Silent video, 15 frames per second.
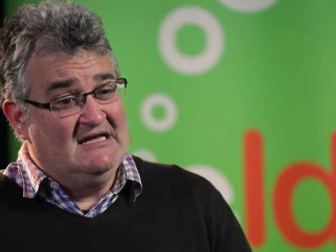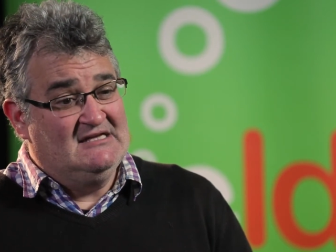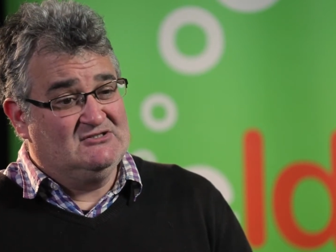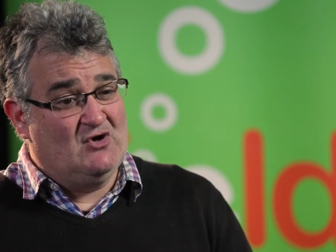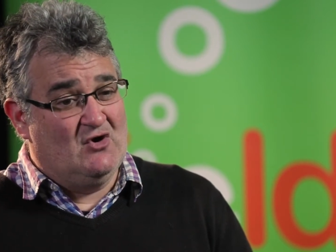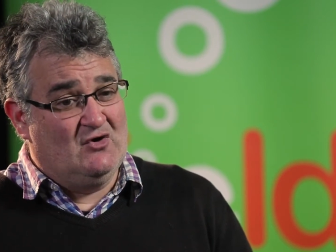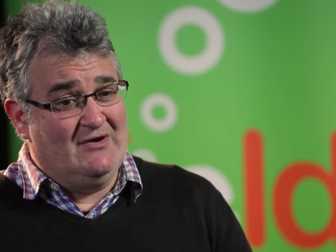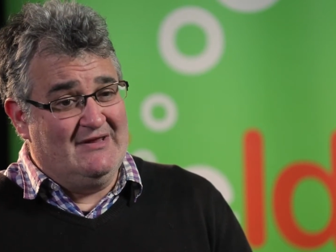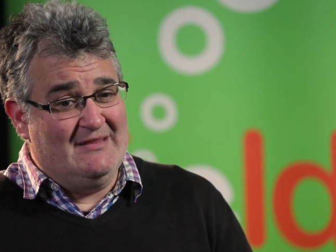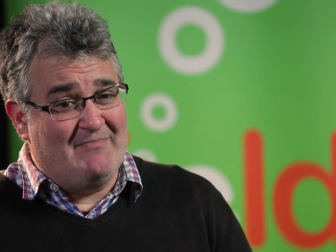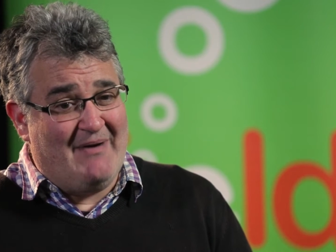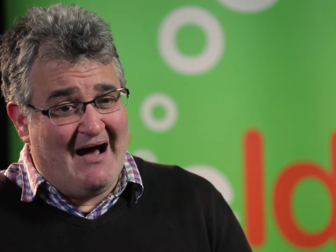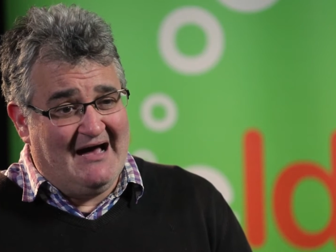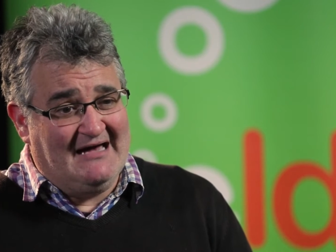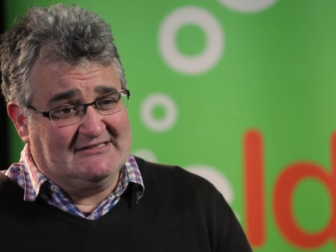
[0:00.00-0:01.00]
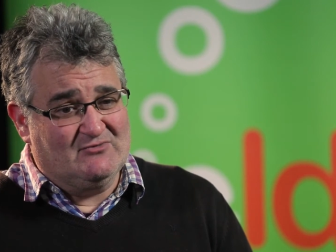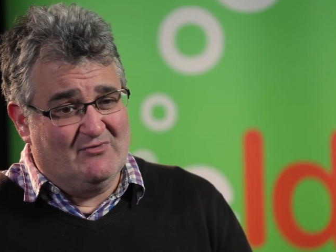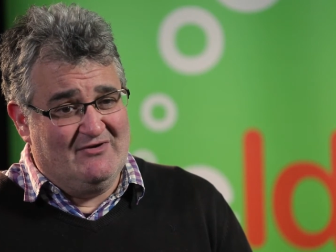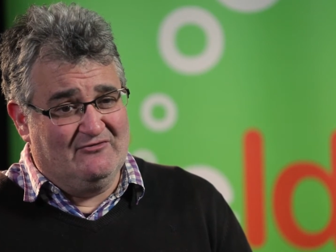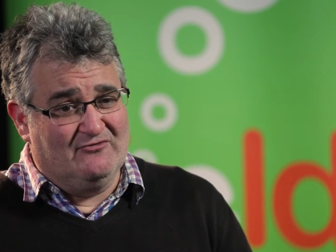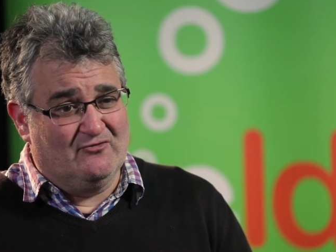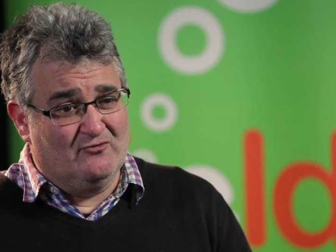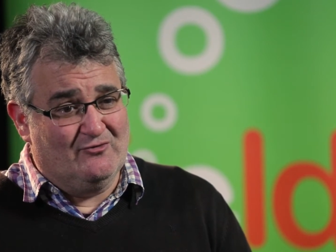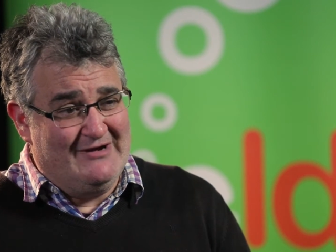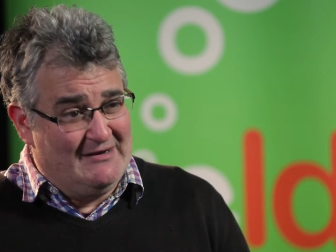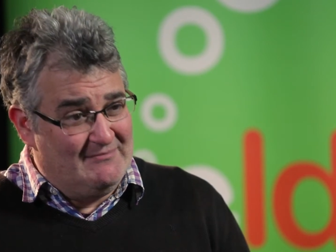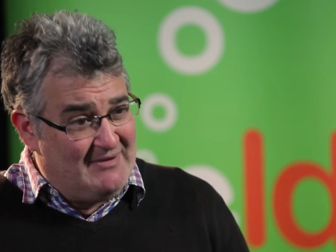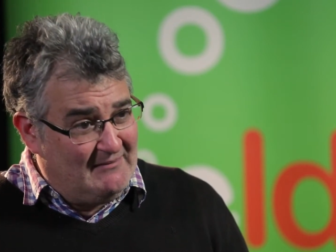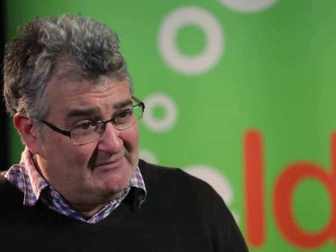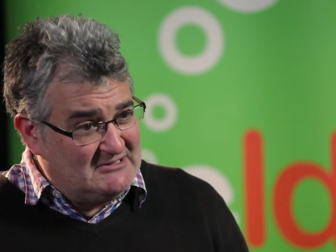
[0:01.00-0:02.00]
So in the past, we've written
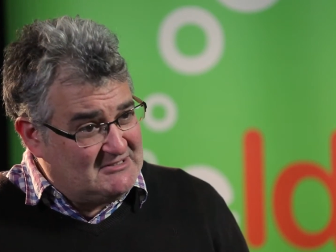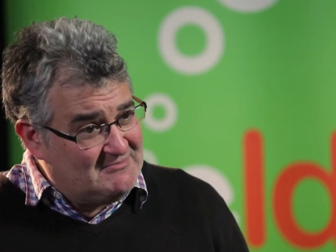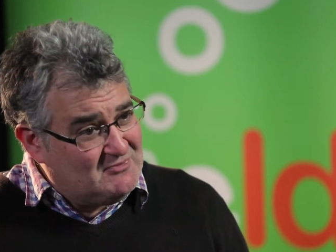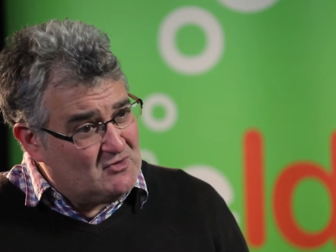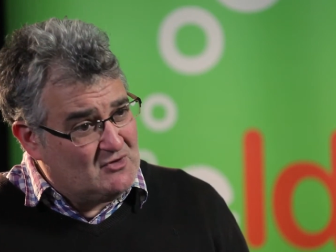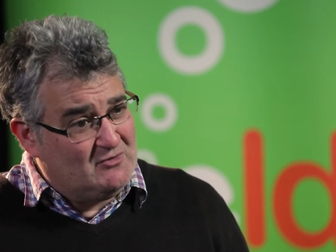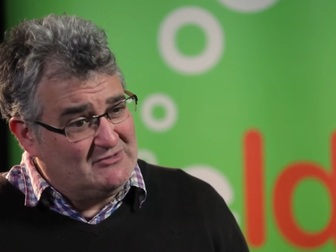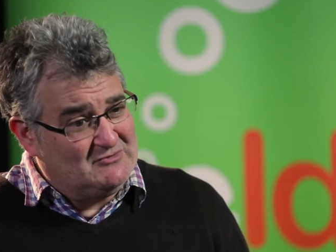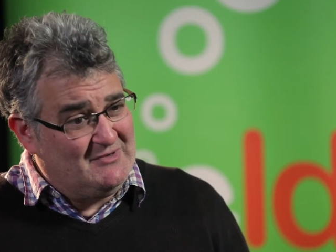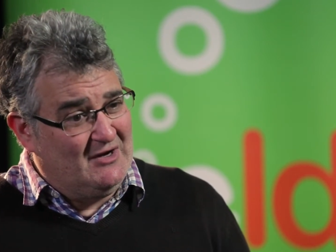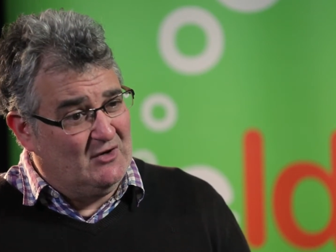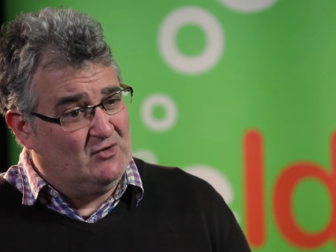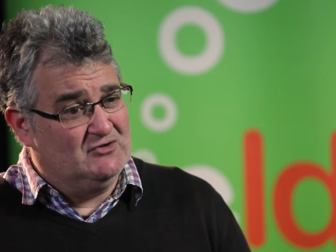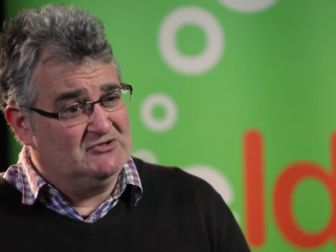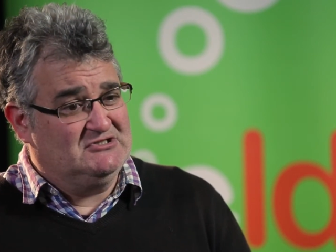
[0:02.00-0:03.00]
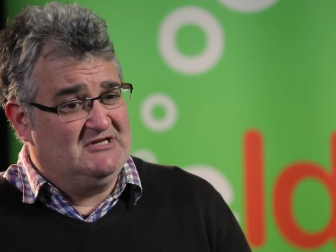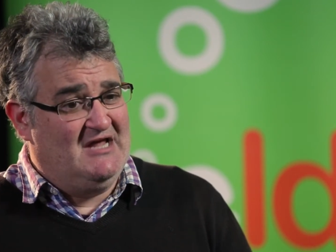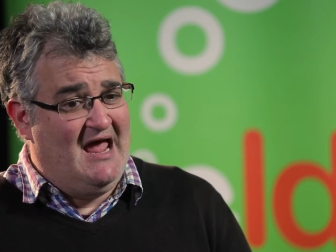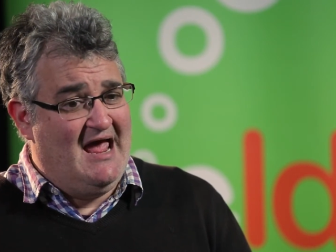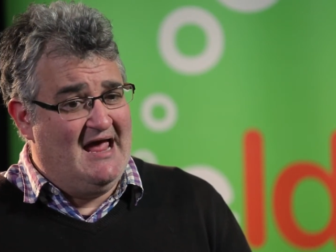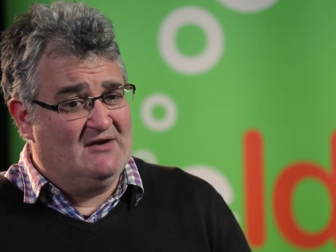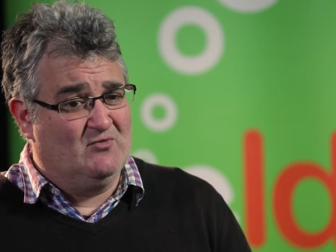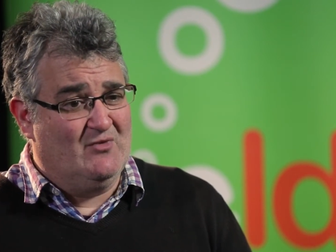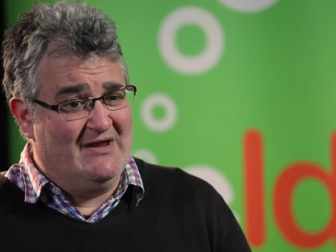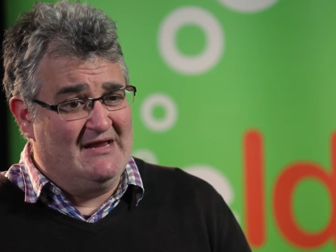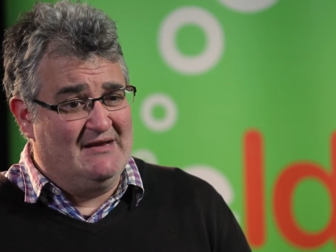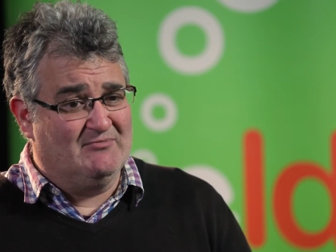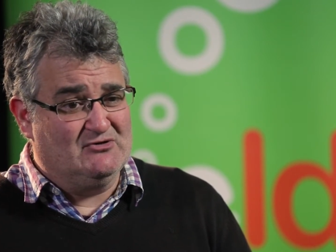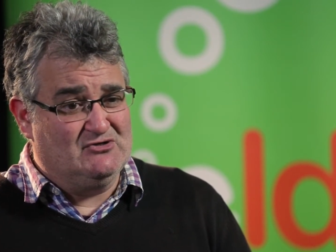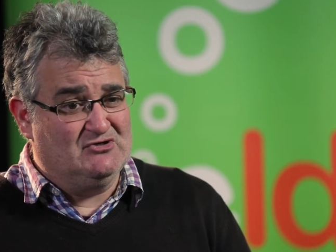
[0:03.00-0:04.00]
and published a book, which we launched, and
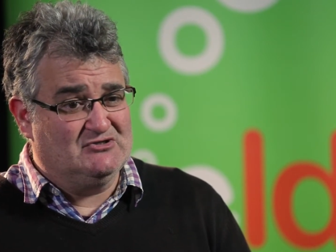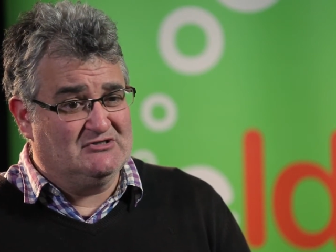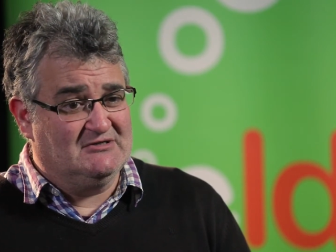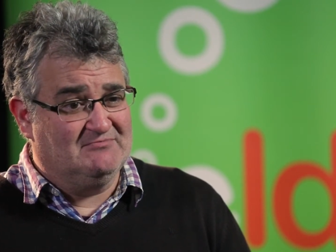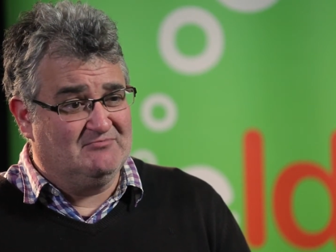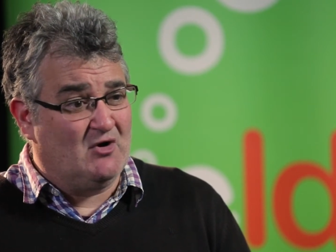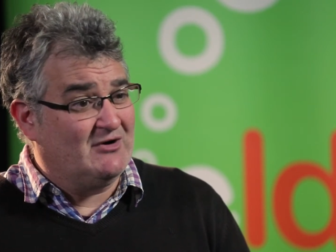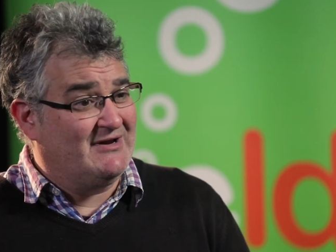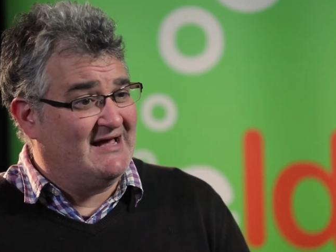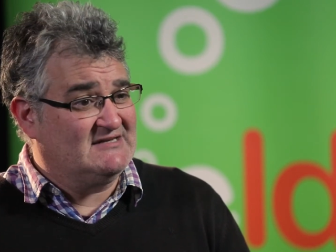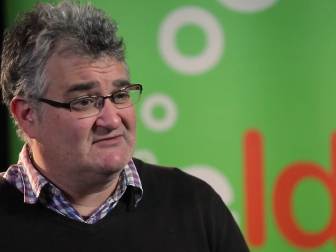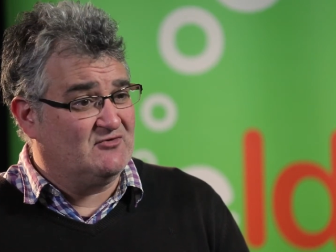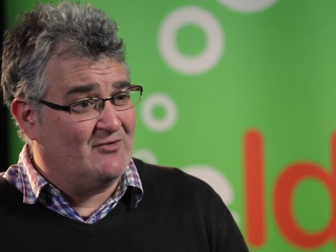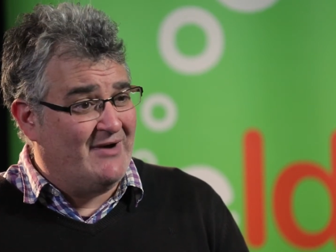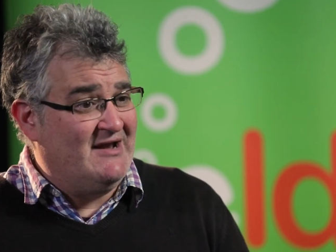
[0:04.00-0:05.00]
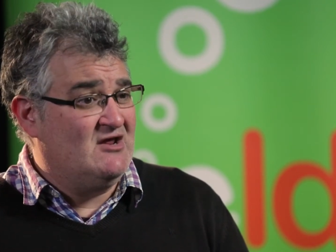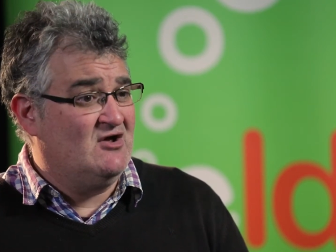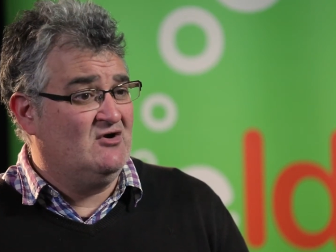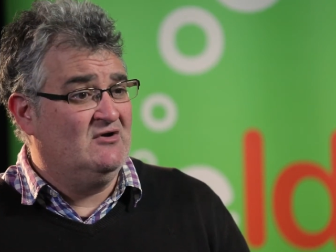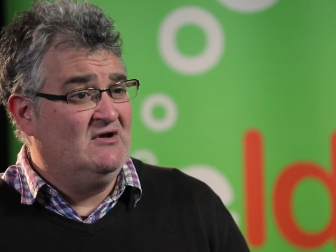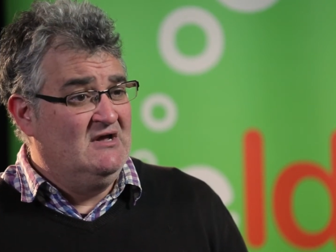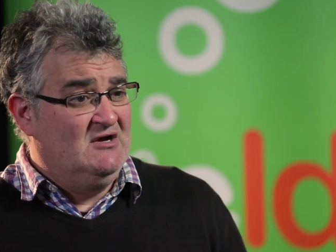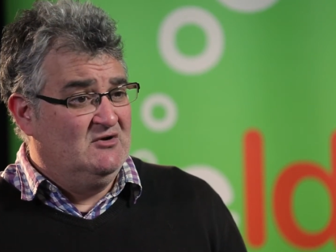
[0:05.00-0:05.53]
we produced a podcast for radio,